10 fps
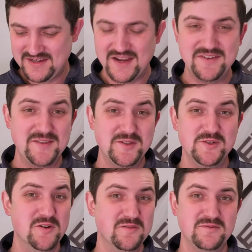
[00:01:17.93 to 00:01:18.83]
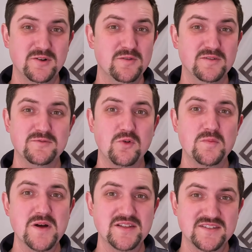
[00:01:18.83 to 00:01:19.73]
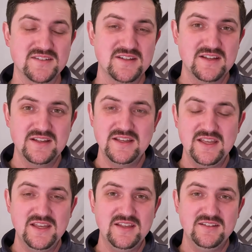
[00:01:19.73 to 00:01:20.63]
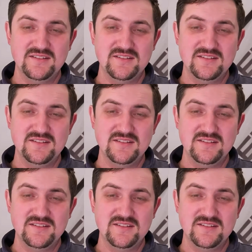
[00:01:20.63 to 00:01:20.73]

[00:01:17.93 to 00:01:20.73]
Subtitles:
I've had the drone for over 4 months, and